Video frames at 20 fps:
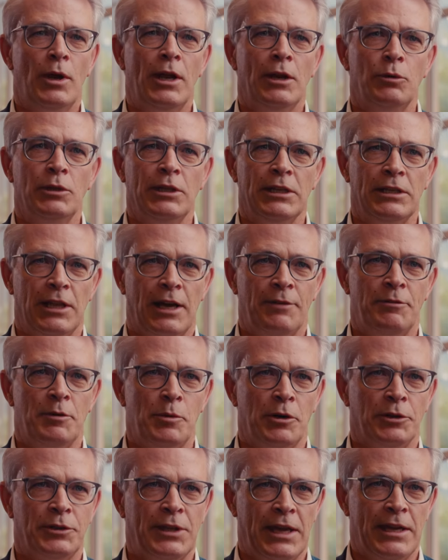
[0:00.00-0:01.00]
know, what I really love
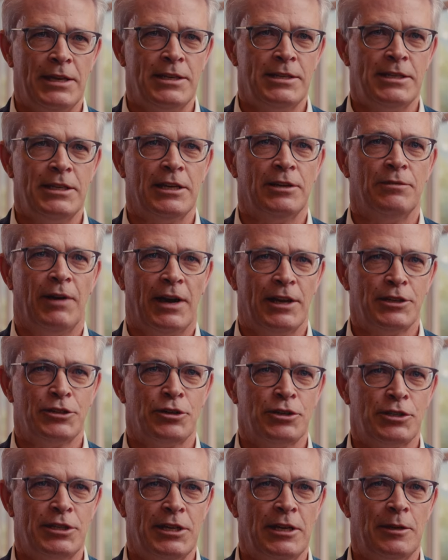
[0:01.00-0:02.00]
about the AEC
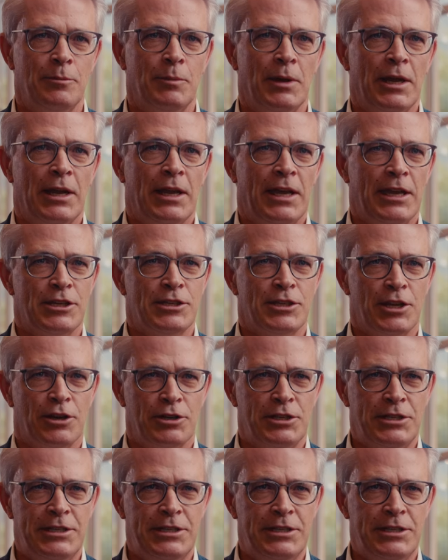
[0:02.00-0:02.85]
Advisors team is their